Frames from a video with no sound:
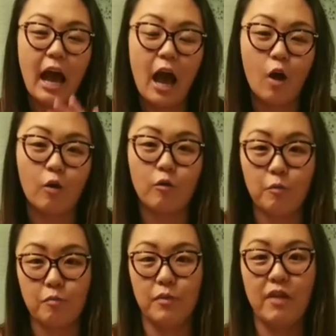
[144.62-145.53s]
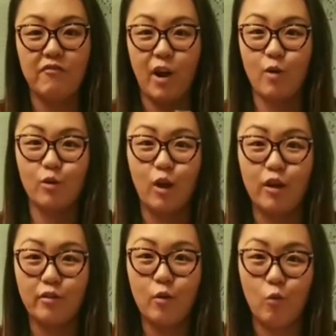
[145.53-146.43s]
our Enviro
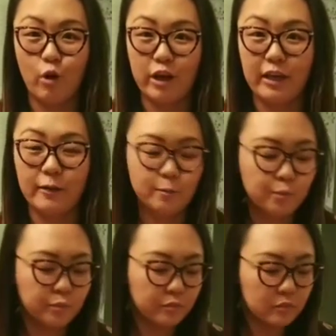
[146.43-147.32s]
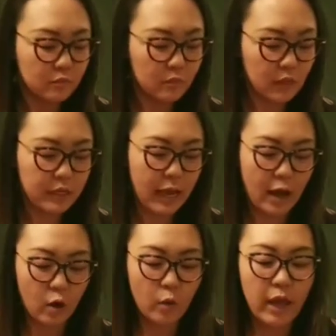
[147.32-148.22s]
cloth working.
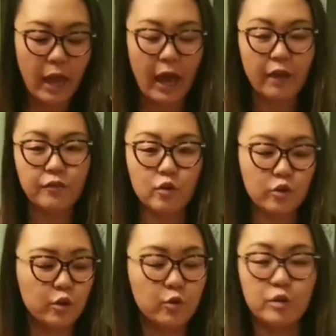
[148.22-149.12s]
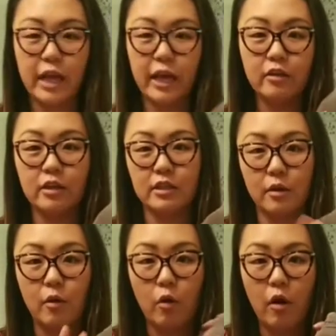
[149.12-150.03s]
Now, after you take this
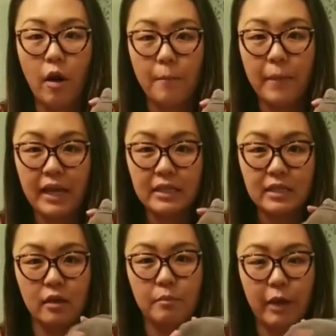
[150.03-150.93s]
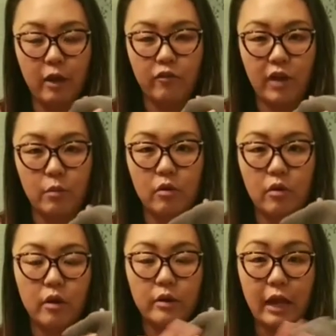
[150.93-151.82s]
amazing microfiber,
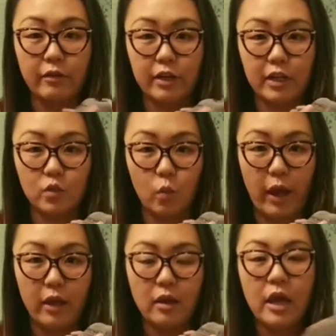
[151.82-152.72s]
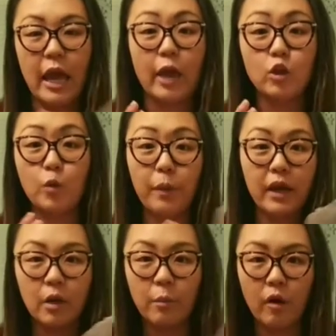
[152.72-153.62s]
now that it's wet, and you pick
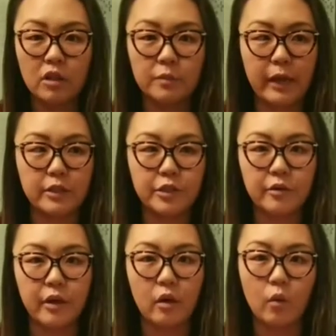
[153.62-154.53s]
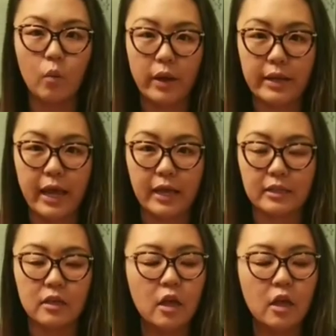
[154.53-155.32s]
up all this bacteria, what next?